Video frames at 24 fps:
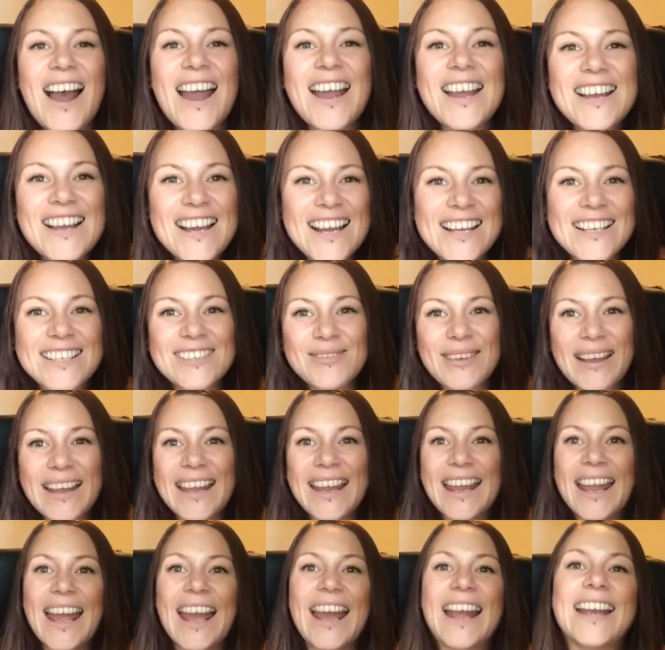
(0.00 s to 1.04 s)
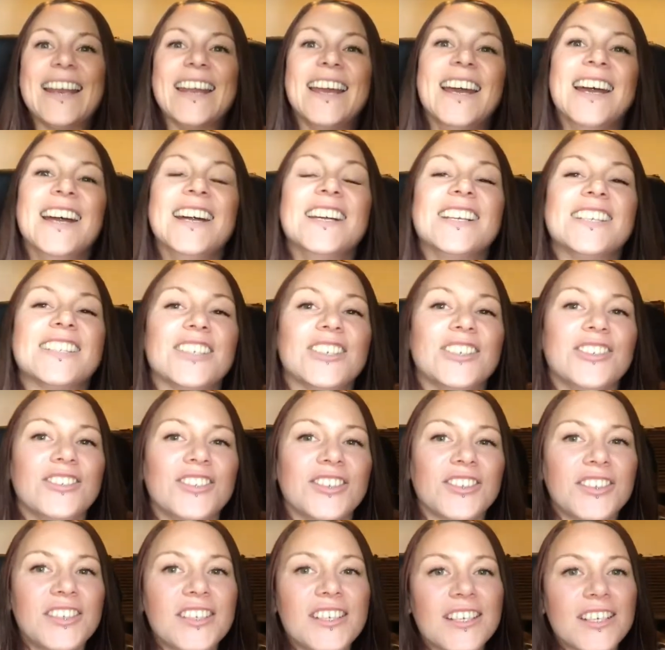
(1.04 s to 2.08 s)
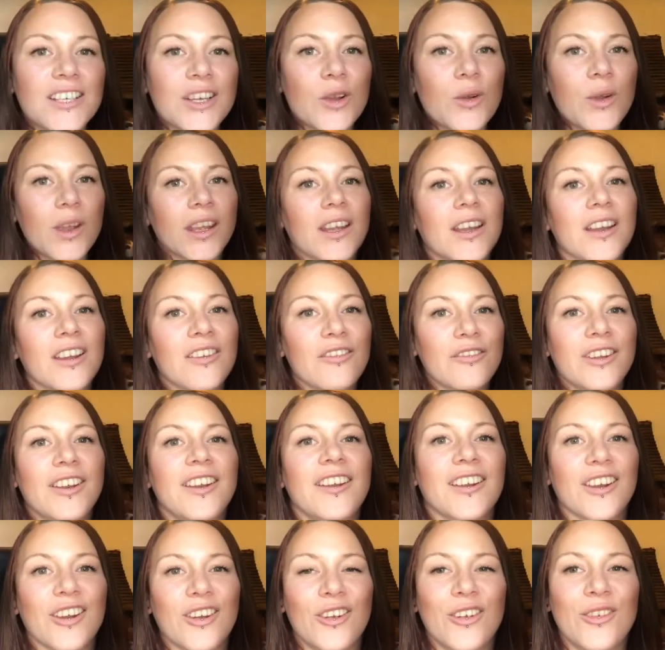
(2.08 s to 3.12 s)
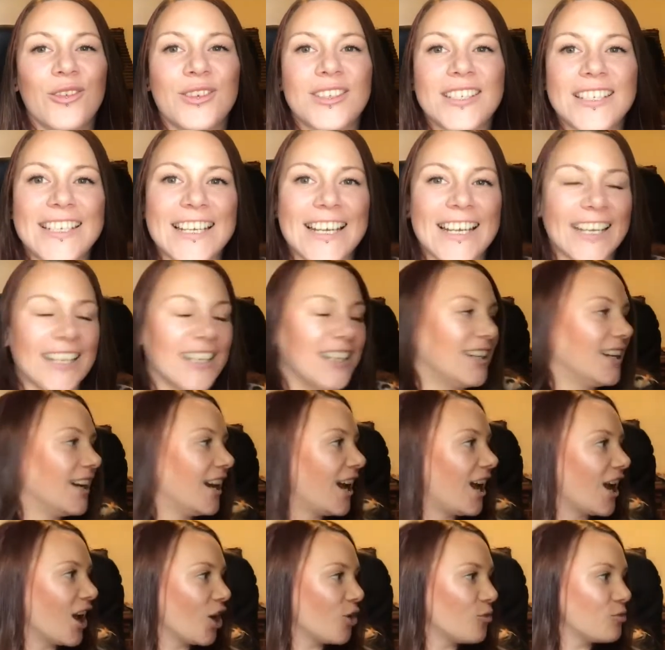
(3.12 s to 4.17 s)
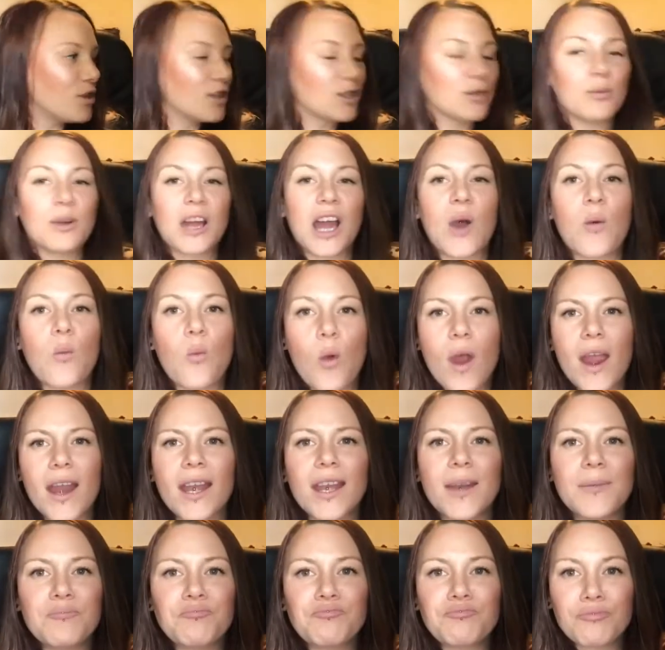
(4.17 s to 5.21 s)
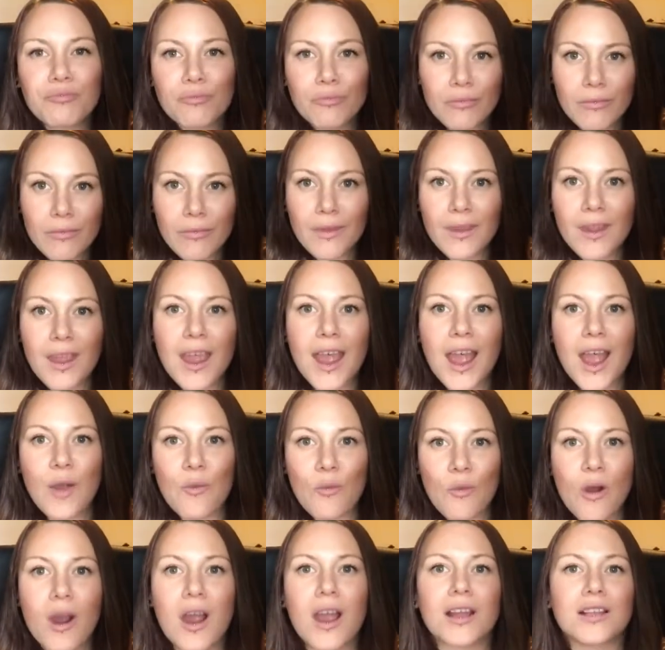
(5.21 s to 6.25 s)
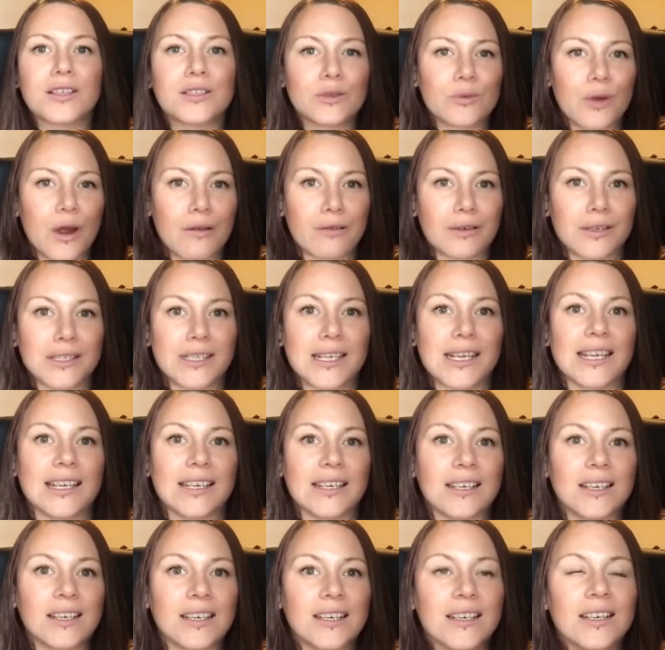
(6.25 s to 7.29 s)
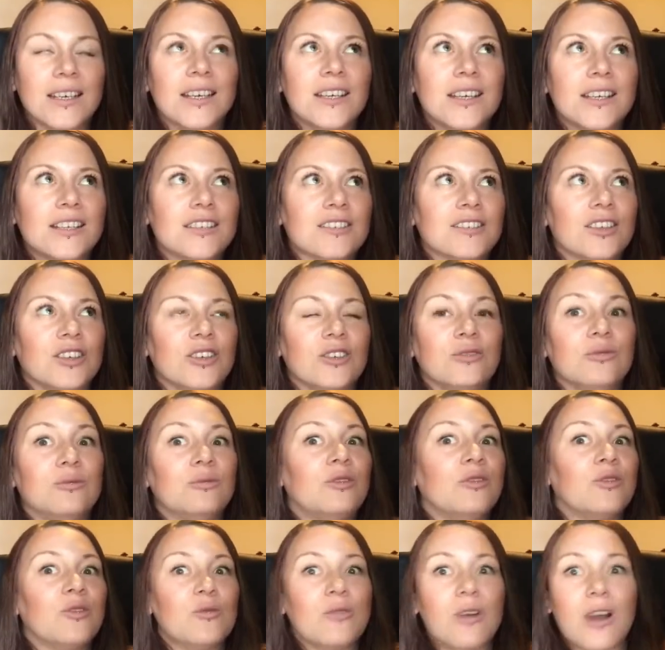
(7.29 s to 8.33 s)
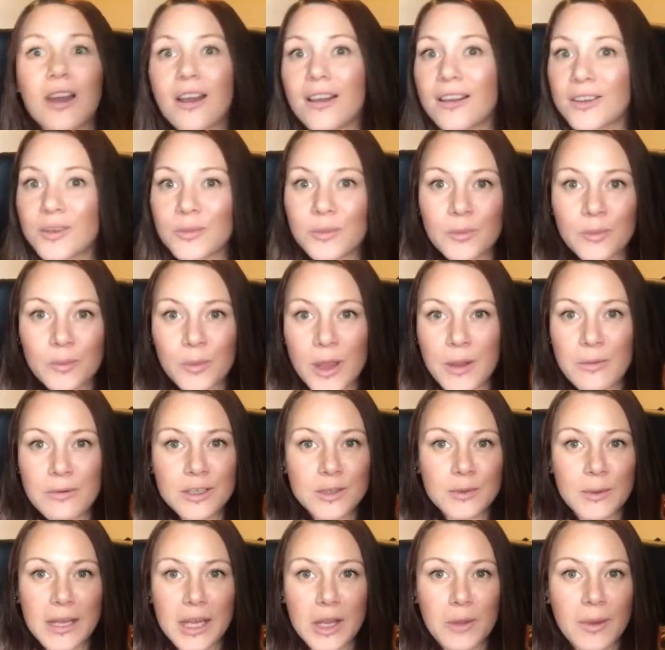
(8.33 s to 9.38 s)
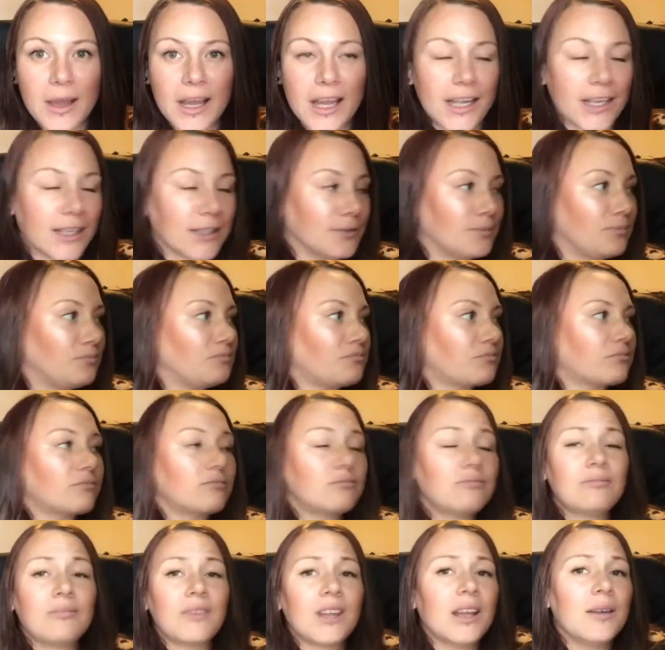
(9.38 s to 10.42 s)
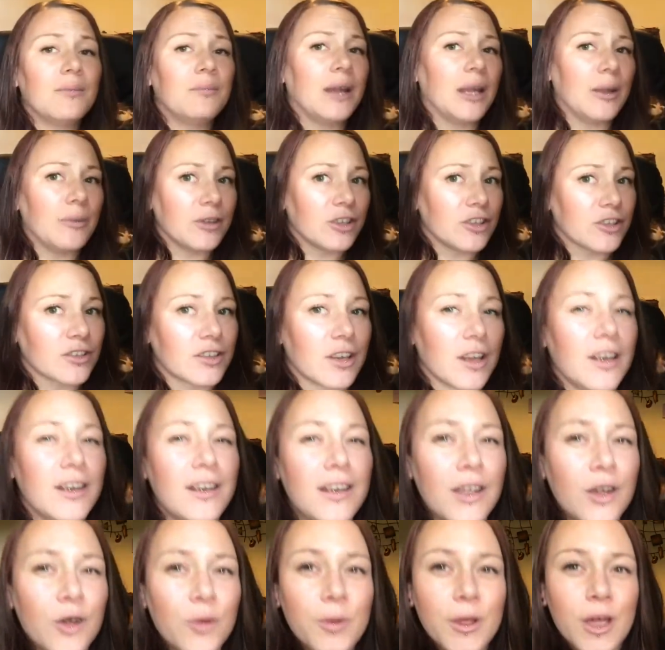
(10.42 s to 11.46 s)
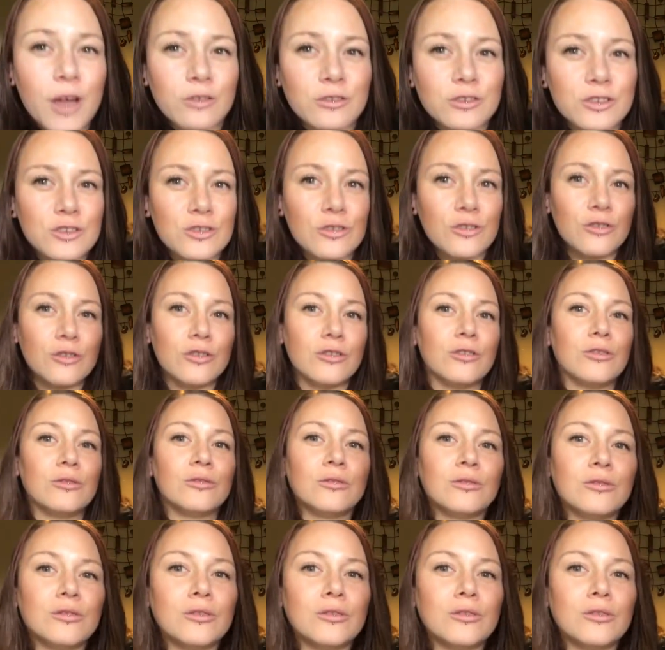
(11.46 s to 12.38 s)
Hi guys, back again. So just a quick video today. It's about when and why to quarantine. So we've all heard people speak about it, maybe just a little bit unsure